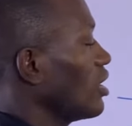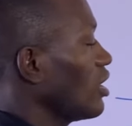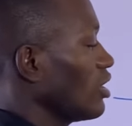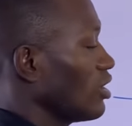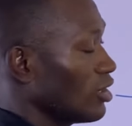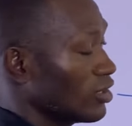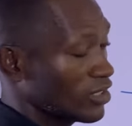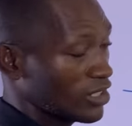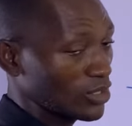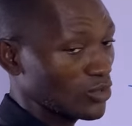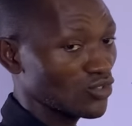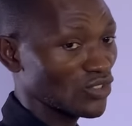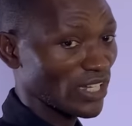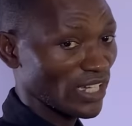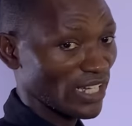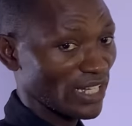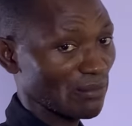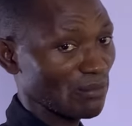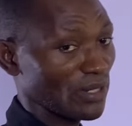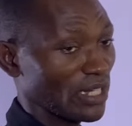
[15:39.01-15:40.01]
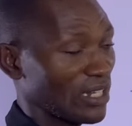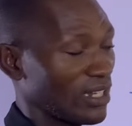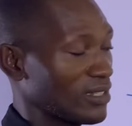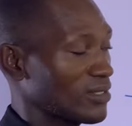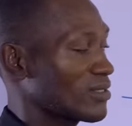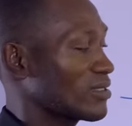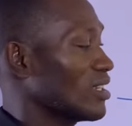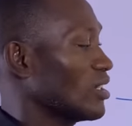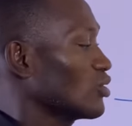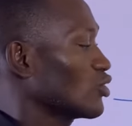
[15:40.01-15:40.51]
on the trial
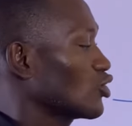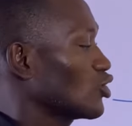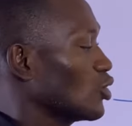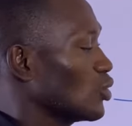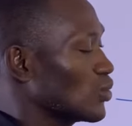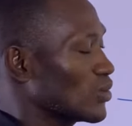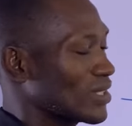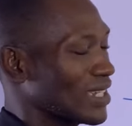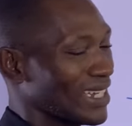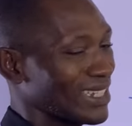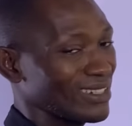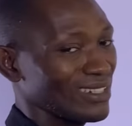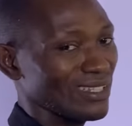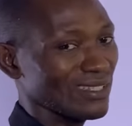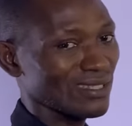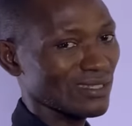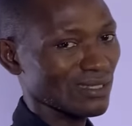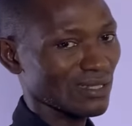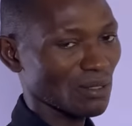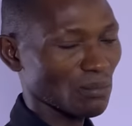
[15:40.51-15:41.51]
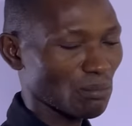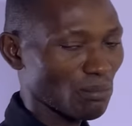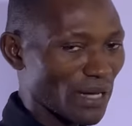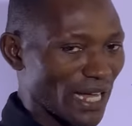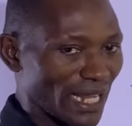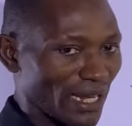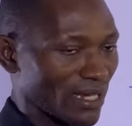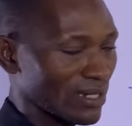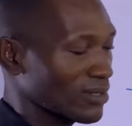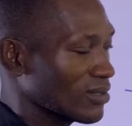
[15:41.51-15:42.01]
balance now shows that this is the
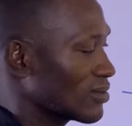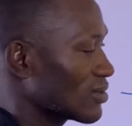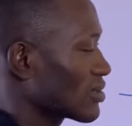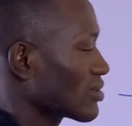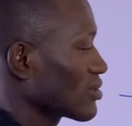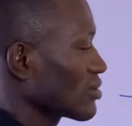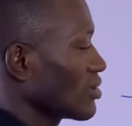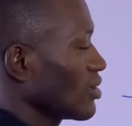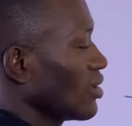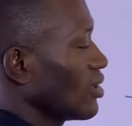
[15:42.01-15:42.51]
balance